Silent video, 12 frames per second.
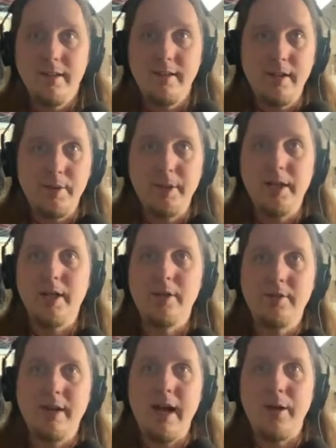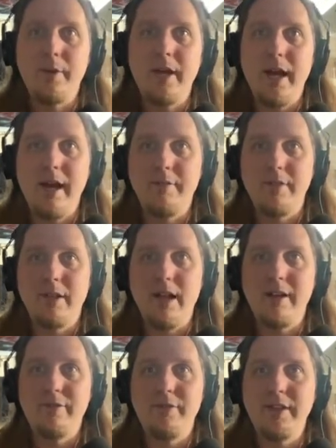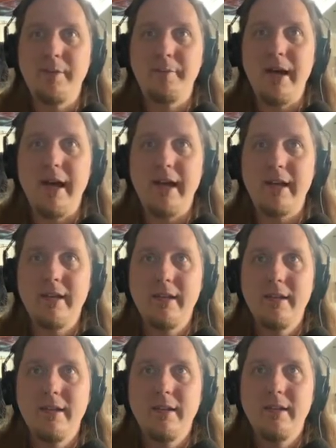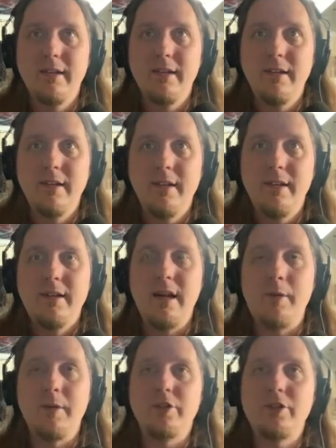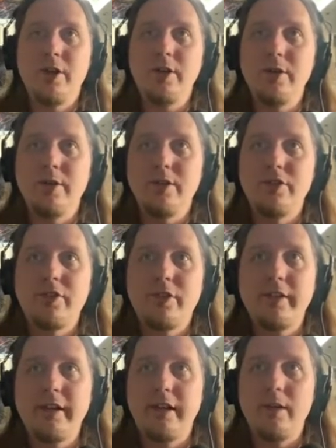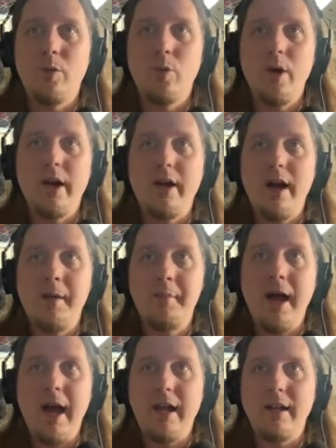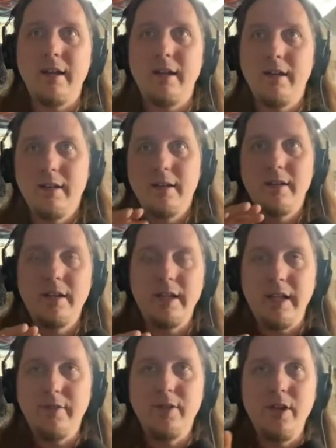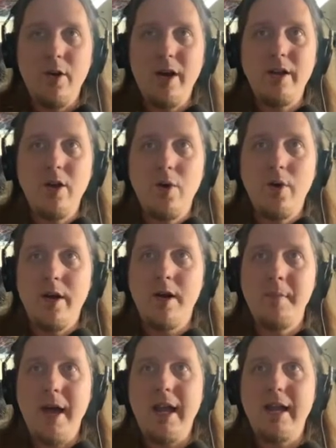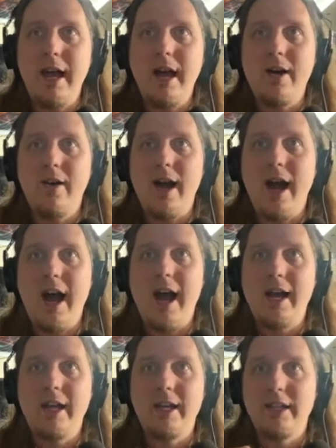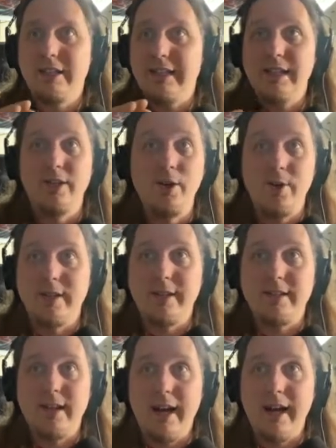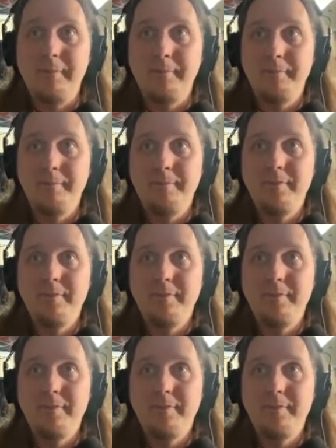There we go. Now we have the live feedback. Now I'm going to show you on the screen where I'm at. Even though I know where I'm at now, I didn't know at the time.